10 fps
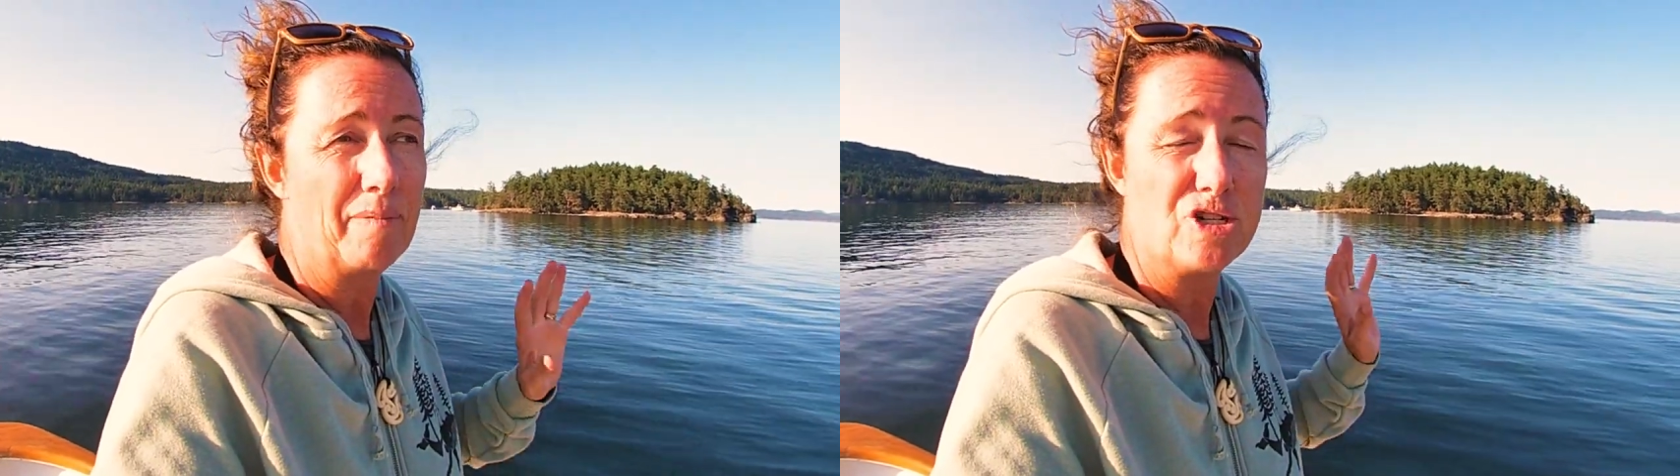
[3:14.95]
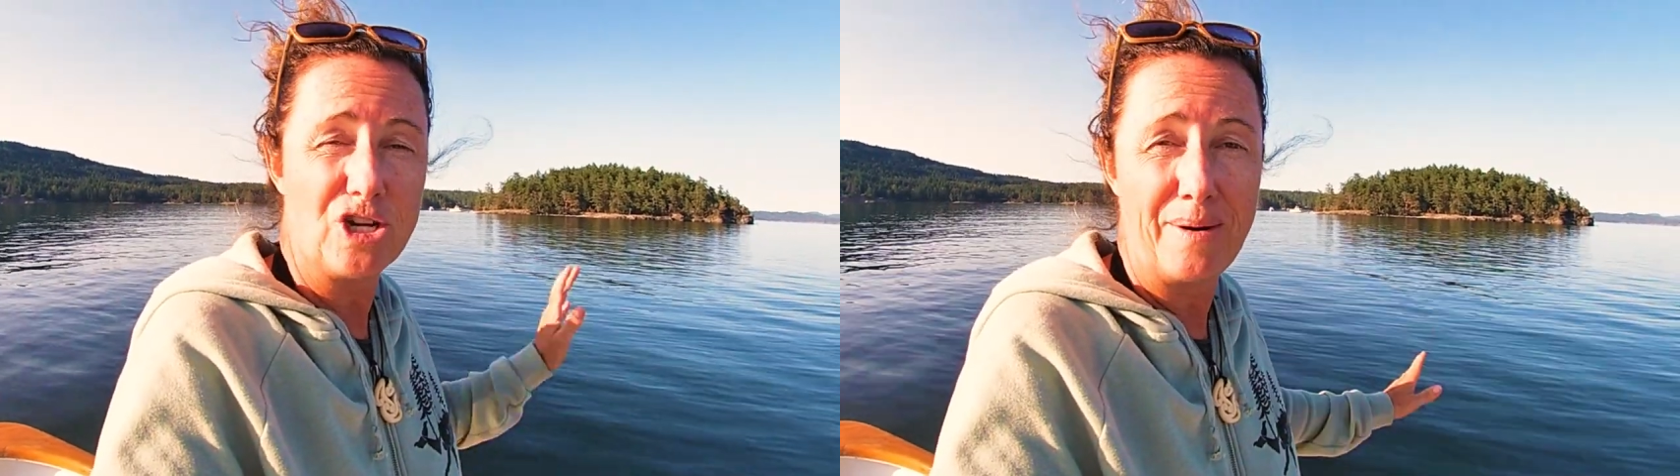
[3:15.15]

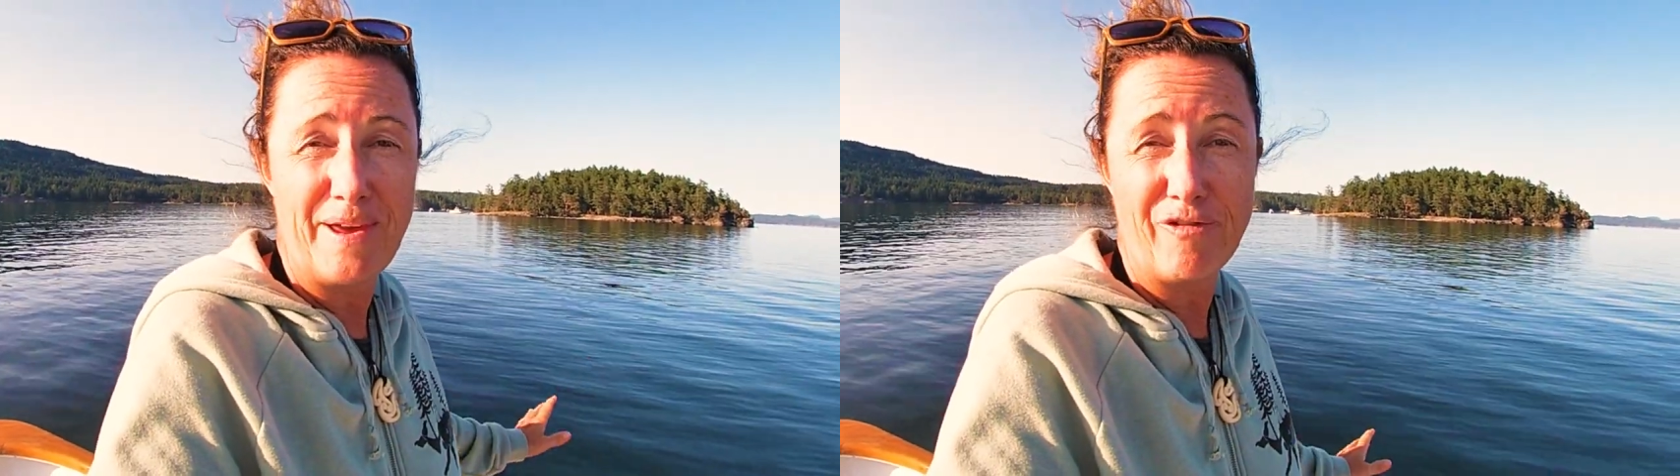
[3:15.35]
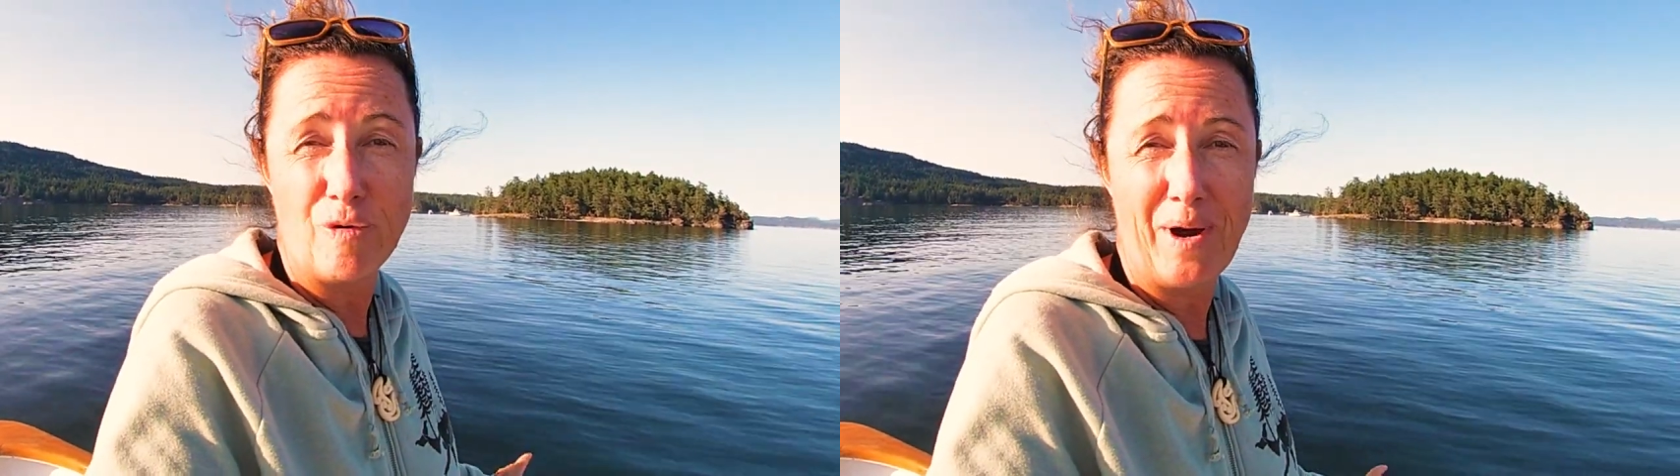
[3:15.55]
We're just gonna
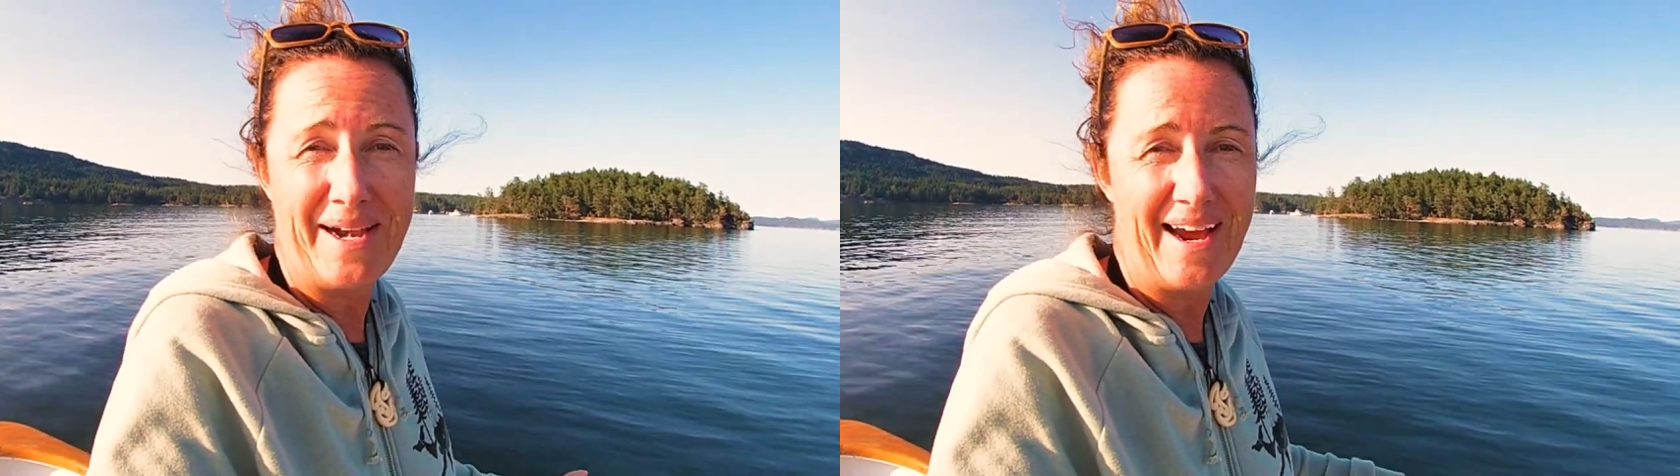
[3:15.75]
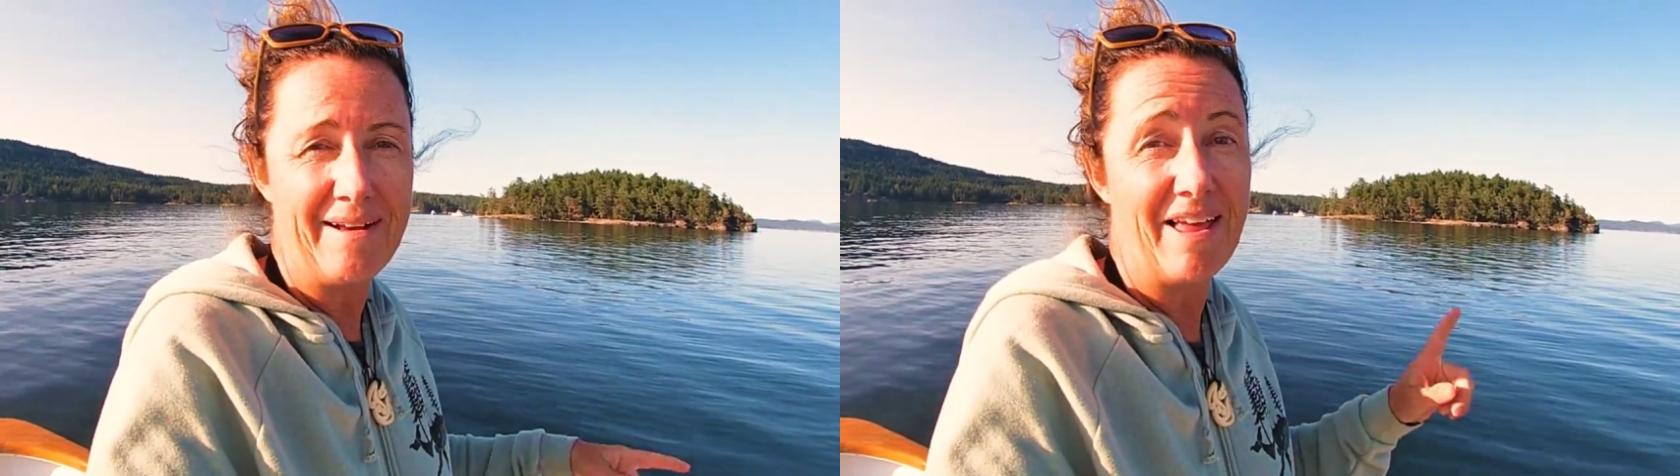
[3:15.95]
be here for
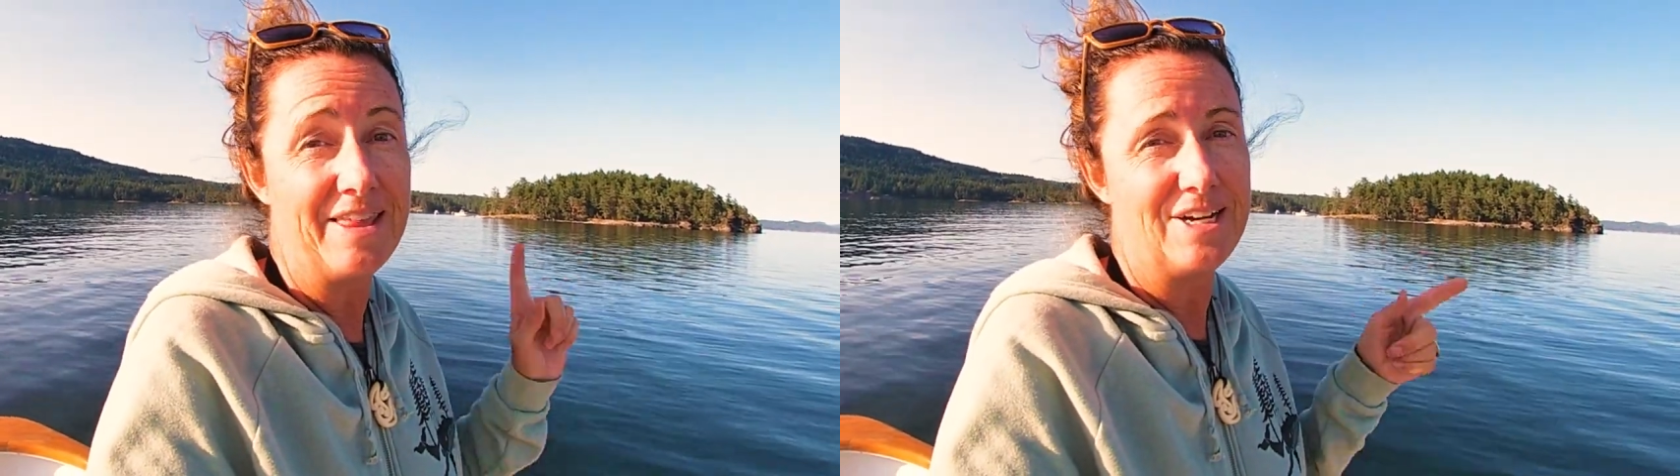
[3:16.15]
one night, and